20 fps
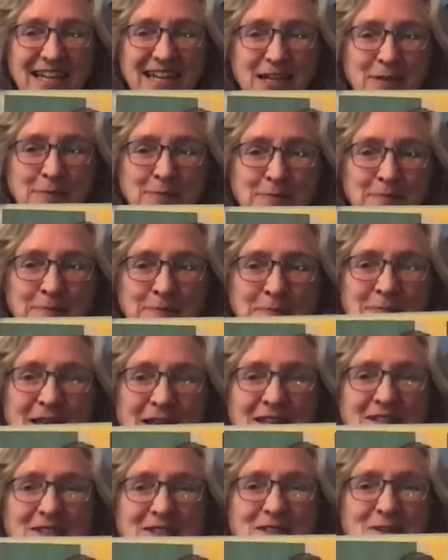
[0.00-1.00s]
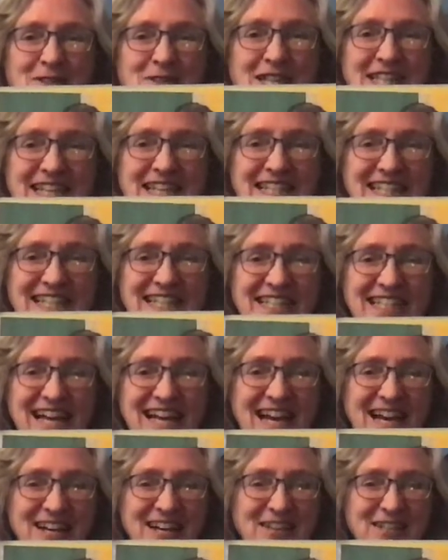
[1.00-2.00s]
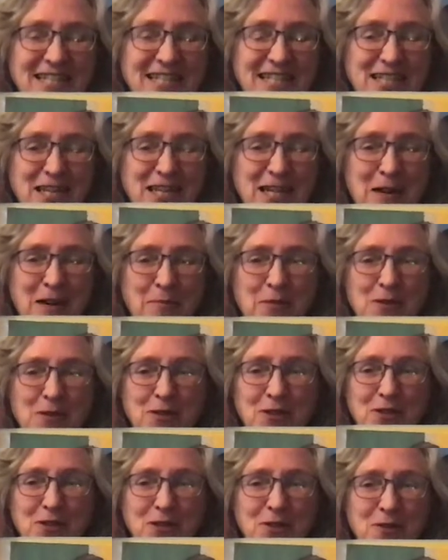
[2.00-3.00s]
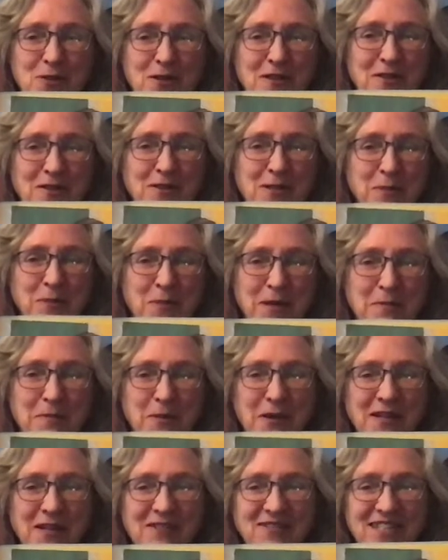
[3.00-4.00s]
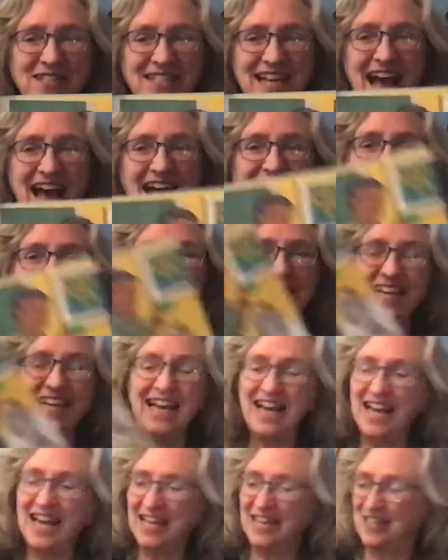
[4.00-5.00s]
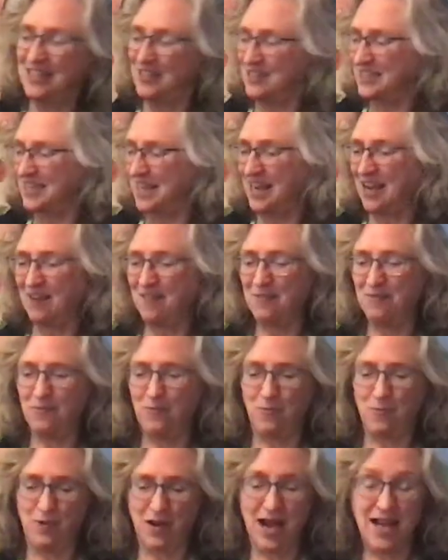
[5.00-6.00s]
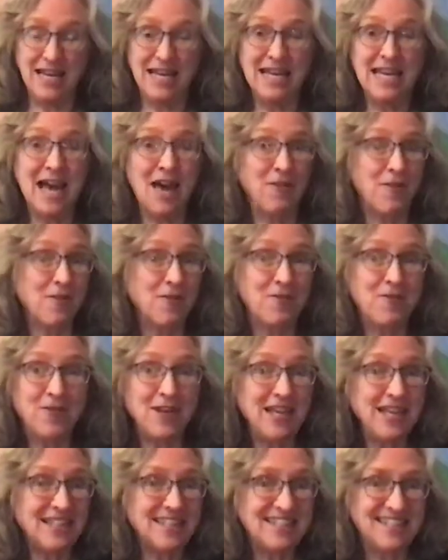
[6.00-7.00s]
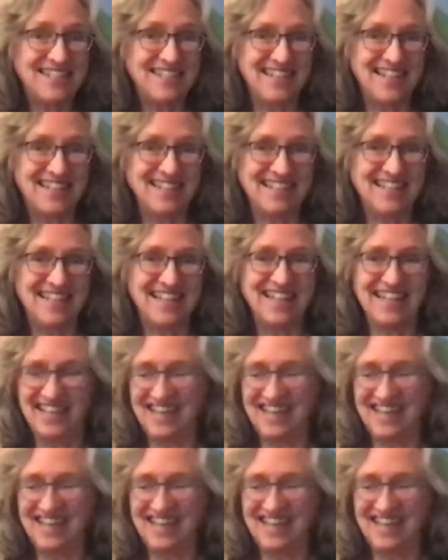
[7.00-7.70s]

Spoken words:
That looks so delicious. They're dishing up the stew and there's a big bowl of salad. It looks like another feast, doesn't it?